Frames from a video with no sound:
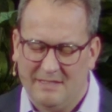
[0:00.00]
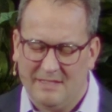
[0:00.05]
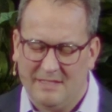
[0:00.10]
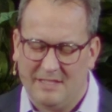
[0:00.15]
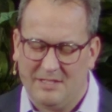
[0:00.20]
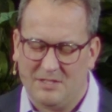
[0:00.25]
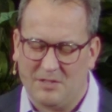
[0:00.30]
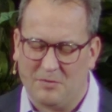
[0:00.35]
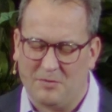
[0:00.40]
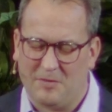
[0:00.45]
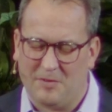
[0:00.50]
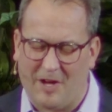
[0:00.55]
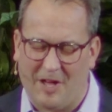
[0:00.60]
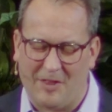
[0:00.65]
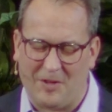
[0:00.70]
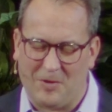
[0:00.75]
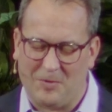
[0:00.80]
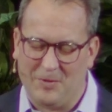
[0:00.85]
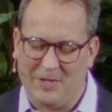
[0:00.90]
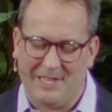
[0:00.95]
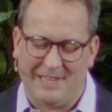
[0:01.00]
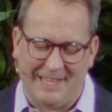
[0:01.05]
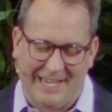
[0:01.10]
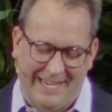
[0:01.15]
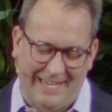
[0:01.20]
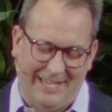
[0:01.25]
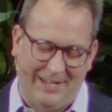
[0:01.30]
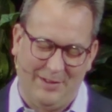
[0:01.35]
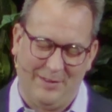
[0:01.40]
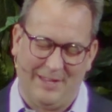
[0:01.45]
And so, Father, we
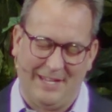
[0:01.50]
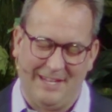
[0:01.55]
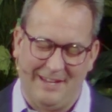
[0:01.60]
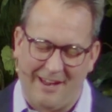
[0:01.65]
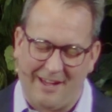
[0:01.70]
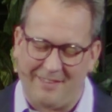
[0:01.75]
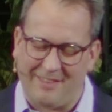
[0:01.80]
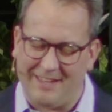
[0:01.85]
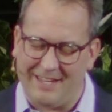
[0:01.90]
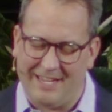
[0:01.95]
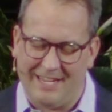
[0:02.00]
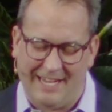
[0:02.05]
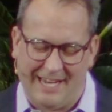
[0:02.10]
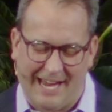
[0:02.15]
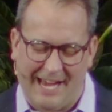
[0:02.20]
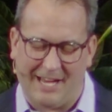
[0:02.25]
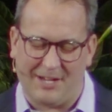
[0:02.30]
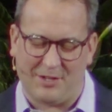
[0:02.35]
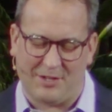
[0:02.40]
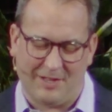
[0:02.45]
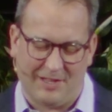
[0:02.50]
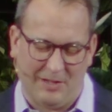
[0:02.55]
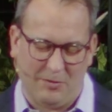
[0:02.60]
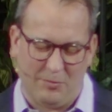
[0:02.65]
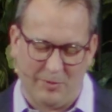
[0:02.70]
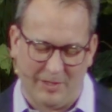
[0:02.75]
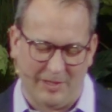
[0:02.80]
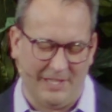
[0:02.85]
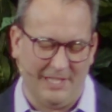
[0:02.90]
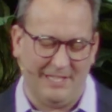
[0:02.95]
thank you that nothing can actually
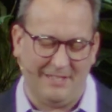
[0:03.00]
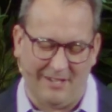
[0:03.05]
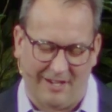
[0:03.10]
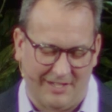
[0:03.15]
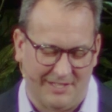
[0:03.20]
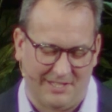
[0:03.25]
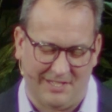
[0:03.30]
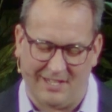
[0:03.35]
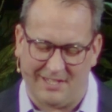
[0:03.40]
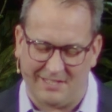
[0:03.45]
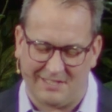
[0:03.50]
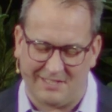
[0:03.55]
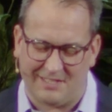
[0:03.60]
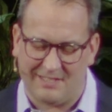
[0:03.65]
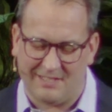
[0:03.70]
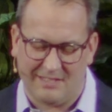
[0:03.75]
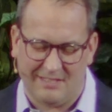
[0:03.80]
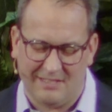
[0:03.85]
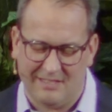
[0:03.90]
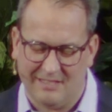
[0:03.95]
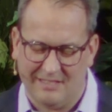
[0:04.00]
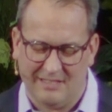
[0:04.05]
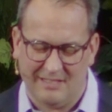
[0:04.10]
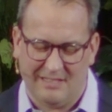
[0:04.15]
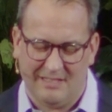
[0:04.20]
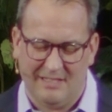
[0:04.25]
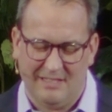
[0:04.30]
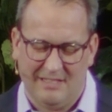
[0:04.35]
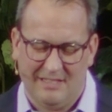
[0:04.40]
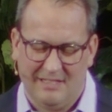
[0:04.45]
really touch us.
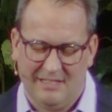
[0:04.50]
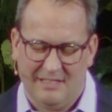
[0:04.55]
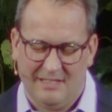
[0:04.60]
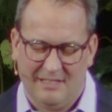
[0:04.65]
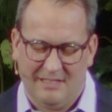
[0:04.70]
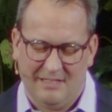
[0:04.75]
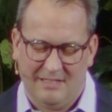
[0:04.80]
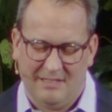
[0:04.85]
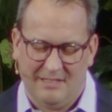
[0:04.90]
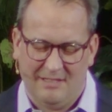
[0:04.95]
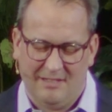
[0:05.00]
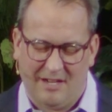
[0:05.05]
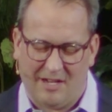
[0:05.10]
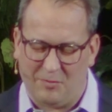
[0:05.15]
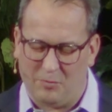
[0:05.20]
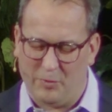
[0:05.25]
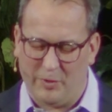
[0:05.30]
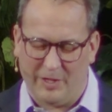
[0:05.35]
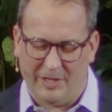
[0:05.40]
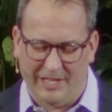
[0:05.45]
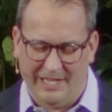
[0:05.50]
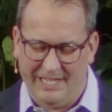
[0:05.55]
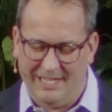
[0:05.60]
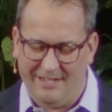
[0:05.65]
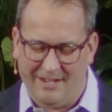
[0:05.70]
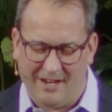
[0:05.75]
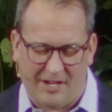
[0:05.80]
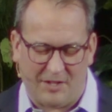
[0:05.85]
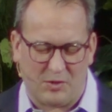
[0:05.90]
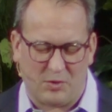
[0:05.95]
Not really,
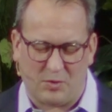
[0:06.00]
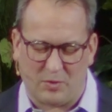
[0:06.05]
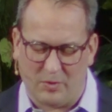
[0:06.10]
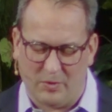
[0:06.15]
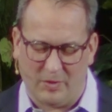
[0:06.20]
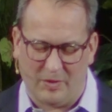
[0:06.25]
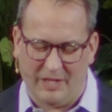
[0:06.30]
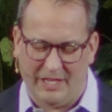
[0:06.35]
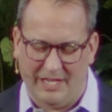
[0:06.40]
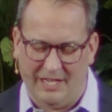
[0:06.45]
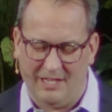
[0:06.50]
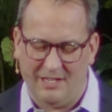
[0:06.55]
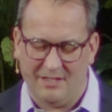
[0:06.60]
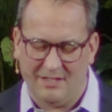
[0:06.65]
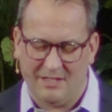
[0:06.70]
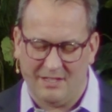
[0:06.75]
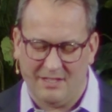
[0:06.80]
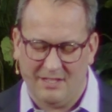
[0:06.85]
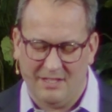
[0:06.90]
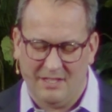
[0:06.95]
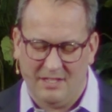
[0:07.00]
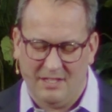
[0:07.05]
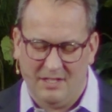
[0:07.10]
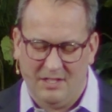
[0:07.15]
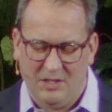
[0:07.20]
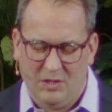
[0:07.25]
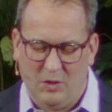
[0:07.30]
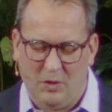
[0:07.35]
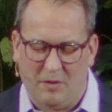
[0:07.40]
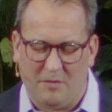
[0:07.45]
not truly.
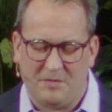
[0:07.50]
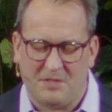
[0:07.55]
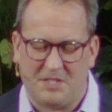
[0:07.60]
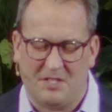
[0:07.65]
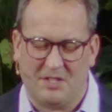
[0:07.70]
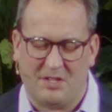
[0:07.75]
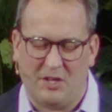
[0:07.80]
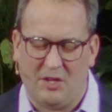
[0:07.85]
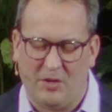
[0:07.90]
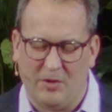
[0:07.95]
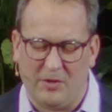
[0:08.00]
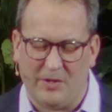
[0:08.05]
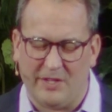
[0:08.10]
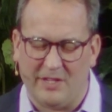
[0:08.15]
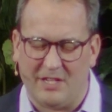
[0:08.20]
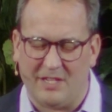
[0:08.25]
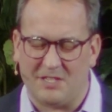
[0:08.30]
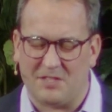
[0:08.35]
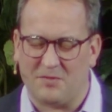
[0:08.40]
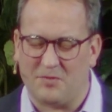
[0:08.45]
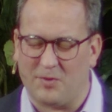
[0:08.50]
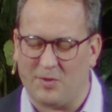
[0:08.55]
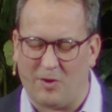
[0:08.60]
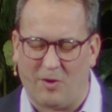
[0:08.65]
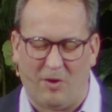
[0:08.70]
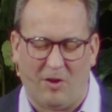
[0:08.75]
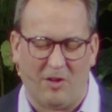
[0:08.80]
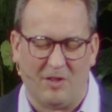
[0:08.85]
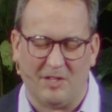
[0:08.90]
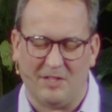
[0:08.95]
You have secured us for
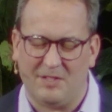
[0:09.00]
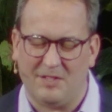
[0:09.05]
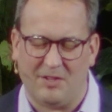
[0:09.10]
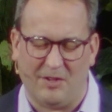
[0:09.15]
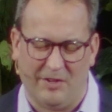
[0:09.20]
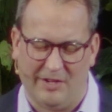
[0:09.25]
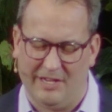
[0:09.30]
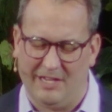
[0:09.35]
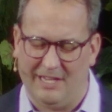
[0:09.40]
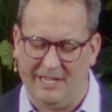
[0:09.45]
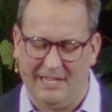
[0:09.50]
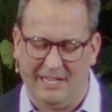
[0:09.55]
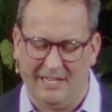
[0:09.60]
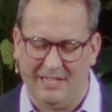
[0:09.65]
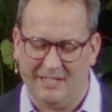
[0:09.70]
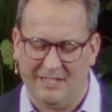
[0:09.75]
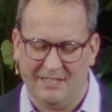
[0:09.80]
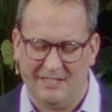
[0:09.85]
all eternity.